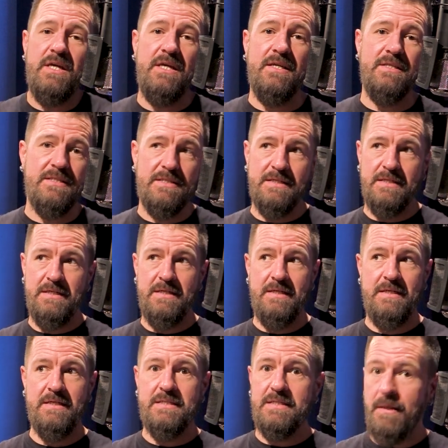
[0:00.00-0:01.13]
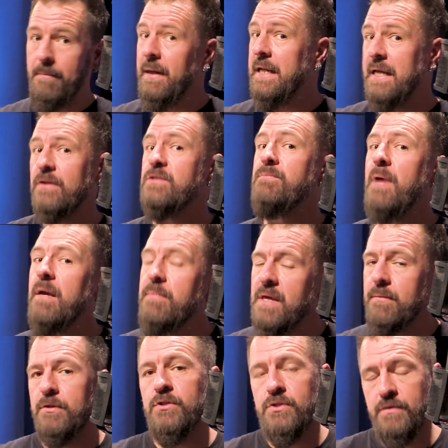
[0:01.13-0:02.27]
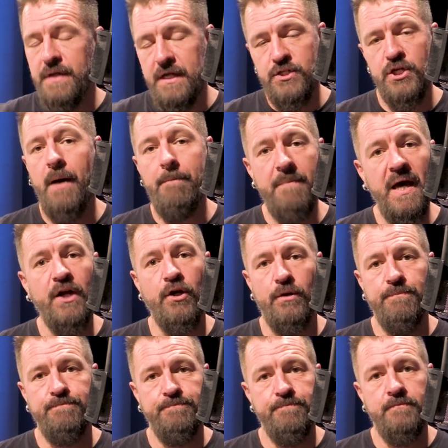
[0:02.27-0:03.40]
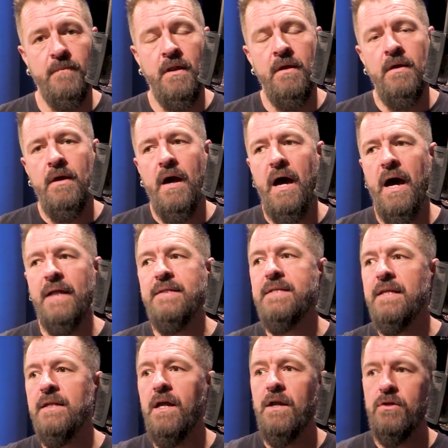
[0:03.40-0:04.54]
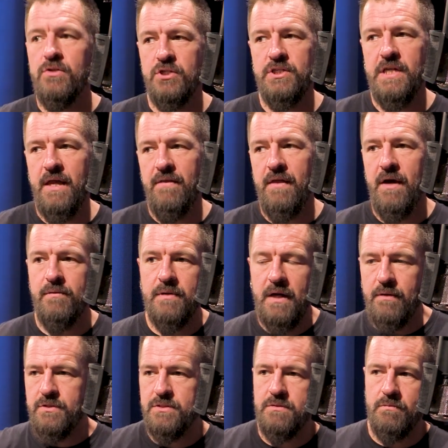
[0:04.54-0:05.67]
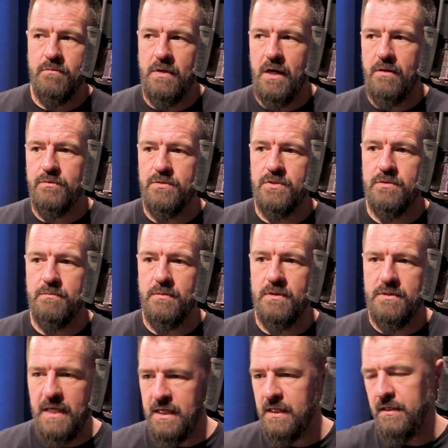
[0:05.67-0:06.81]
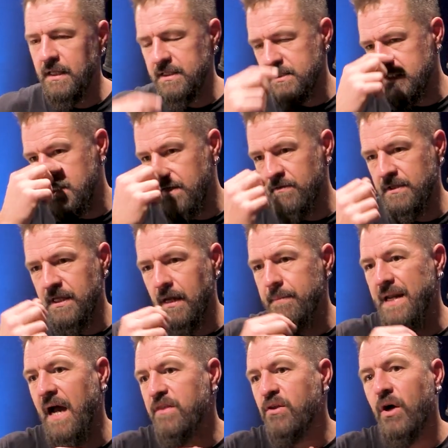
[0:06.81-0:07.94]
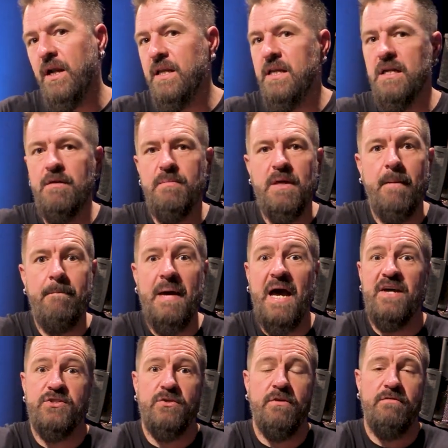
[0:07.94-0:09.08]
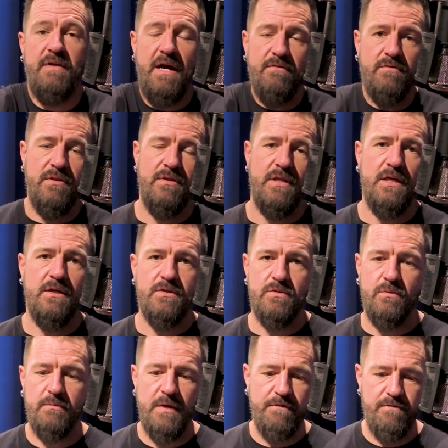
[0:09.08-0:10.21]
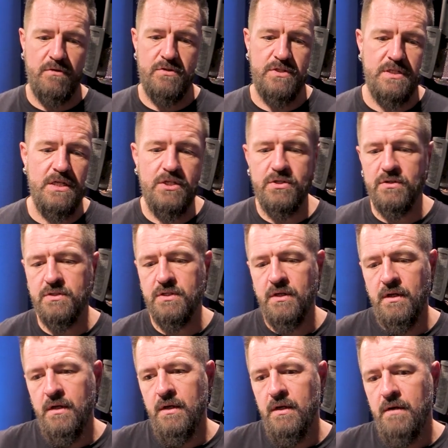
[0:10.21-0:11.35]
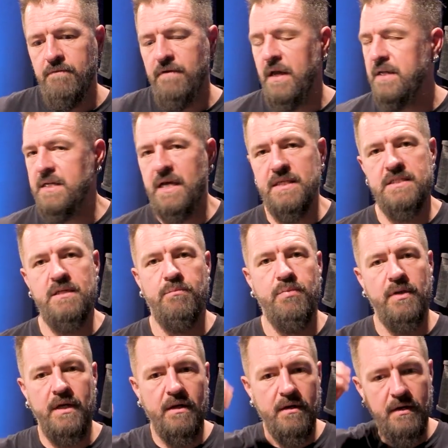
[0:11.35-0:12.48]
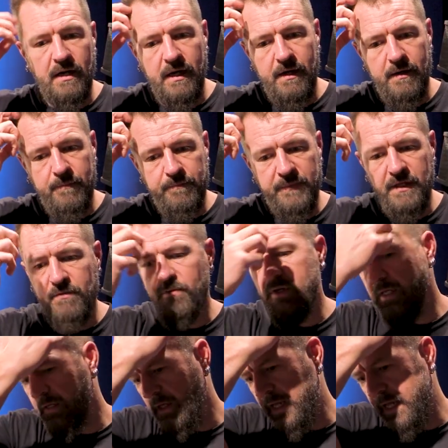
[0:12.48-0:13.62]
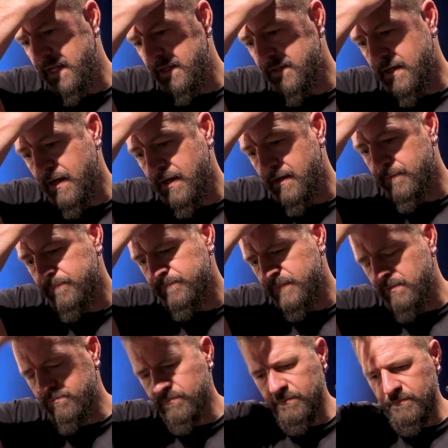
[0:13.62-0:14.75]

is, somebody else may be able to do that job better. I didn't understand that when I was when I was taking lessons and everything. I mean, I thought I needed to be a master of everything. So one of my first teachers, fantastic player, um, Henrique, and um, he